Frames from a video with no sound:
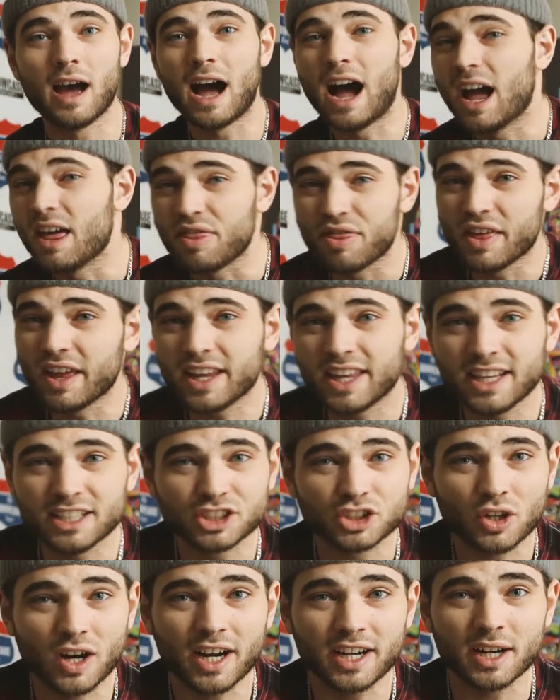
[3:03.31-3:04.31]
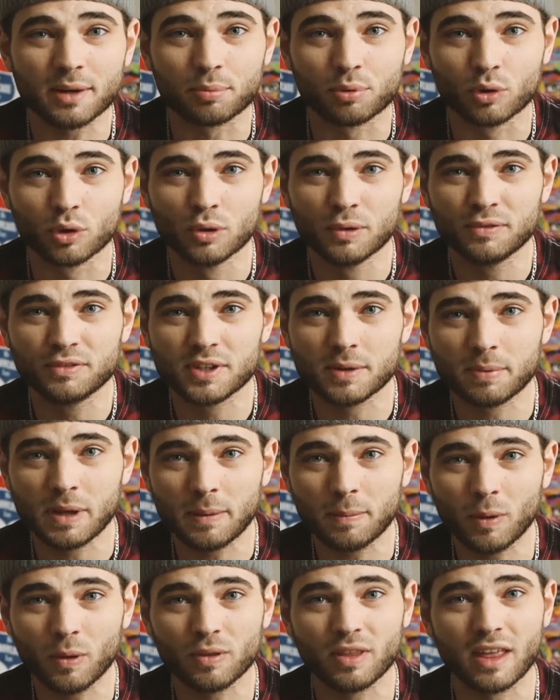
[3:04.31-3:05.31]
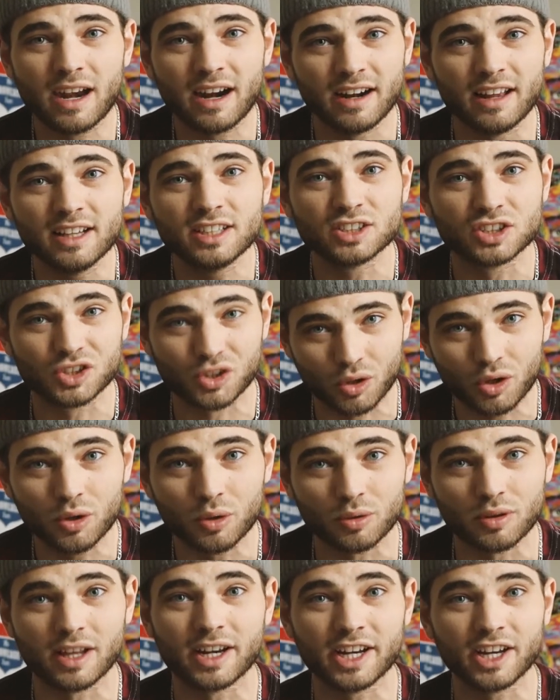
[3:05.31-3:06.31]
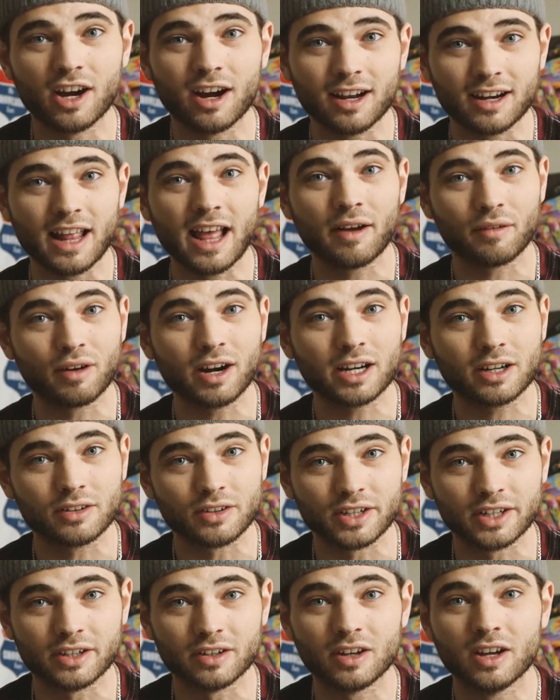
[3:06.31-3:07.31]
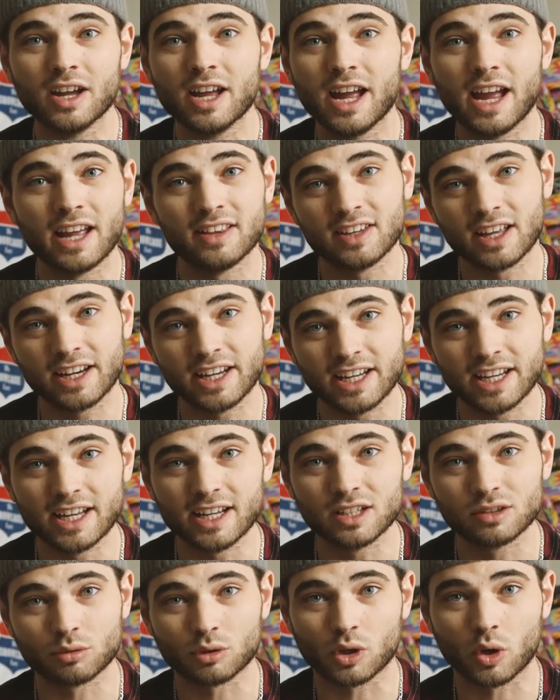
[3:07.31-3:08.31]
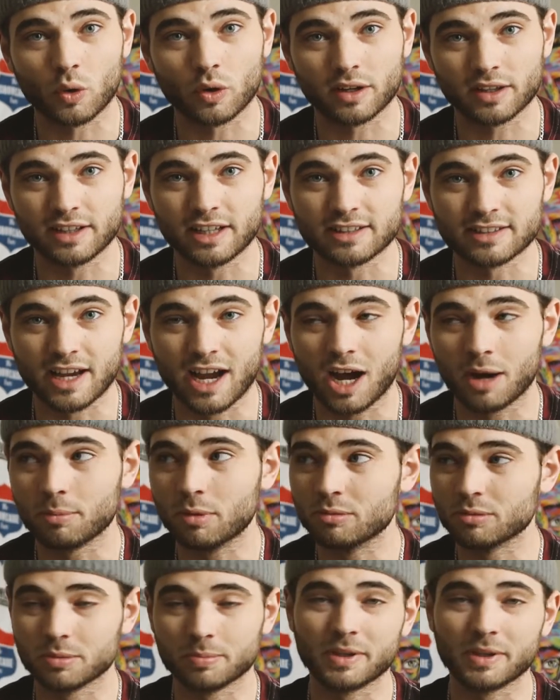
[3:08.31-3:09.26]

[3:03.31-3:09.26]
I think he's trying to prove to people that it is true that he got that record deal and that he is recording these albums,